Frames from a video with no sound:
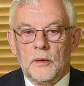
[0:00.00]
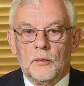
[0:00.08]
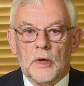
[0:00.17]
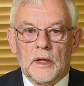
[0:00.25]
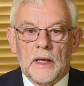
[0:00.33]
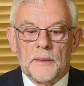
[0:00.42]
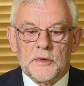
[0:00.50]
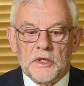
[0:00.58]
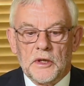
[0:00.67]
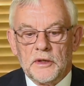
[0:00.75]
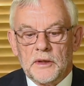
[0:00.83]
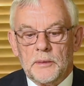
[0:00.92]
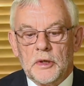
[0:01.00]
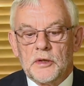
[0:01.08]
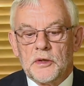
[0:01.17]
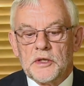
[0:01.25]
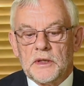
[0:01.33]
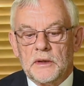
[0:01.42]
Well, absolutely,
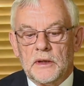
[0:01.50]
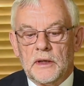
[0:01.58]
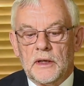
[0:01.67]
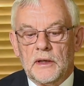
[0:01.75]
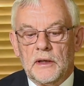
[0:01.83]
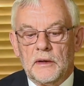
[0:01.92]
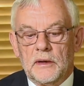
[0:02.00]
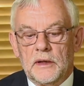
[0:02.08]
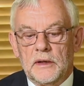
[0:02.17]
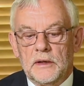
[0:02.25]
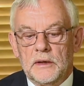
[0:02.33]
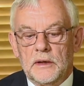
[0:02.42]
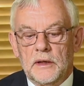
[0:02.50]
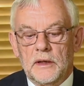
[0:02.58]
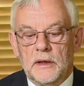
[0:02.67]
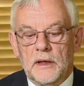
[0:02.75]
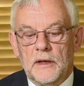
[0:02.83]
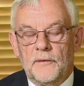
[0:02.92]
because
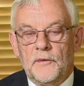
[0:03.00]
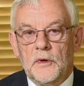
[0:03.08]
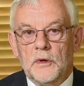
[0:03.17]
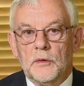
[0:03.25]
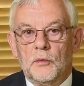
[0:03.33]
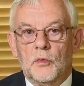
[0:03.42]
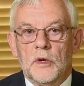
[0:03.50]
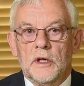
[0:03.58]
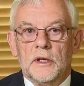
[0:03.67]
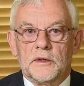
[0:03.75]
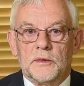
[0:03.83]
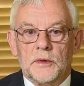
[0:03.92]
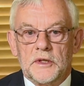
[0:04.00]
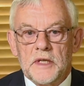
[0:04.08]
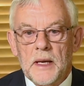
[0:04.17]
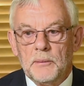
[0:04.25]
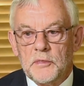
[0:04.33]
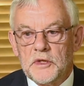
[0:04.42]
if you were to
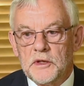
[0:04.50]
attempt